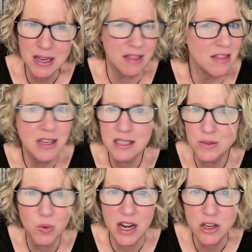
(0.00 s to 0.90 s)
and this
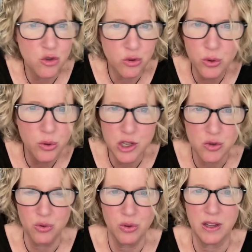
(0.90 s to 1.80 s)
is what I truly,
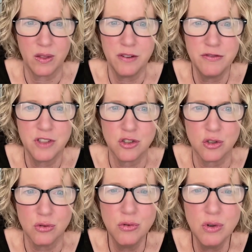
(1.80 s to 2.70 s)
truly love to
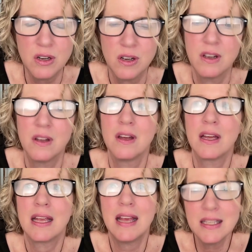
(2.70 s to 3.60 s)
do,
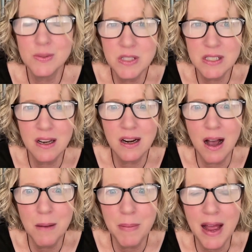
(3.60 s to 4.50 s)
guess what's going to
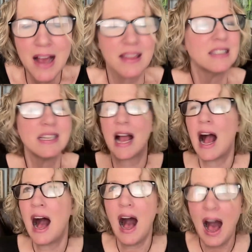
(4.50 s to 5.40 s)
come back? That's like a
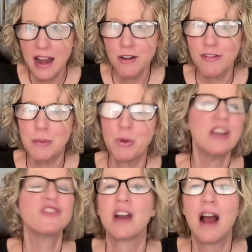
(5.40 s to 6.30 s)
higher
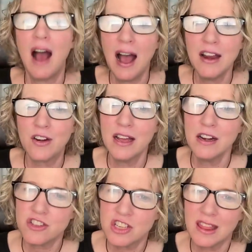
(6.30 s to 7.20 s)
vibration, a higher
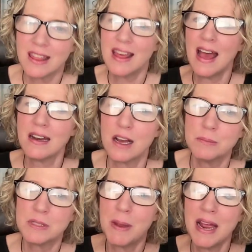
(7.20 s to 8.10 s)
energy that
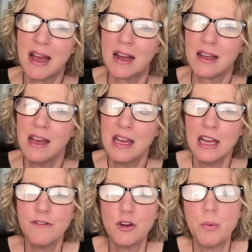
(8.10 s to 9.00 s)
comes back.
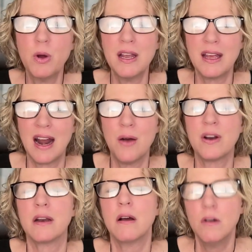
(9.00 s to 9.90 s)
If you're putting it out
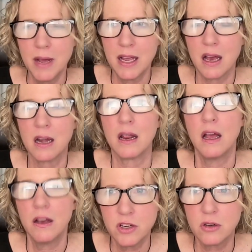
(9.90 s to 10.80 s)
and, oh my God, I
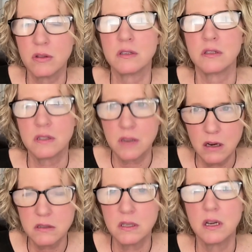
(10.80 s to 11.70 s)
have to do this, it's
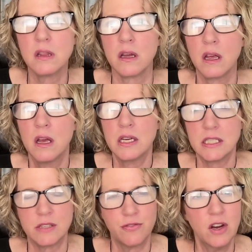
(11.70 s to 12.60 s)
scarcity, like
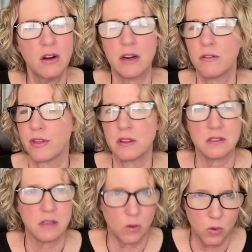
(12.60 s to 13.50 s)
it's fear, I don't think this
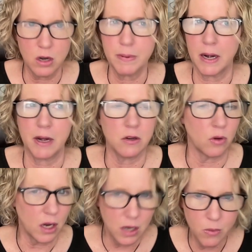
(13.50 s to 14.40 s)
is going to work, but I'm going to do
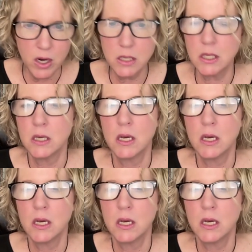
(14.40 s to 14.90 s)
it anyways.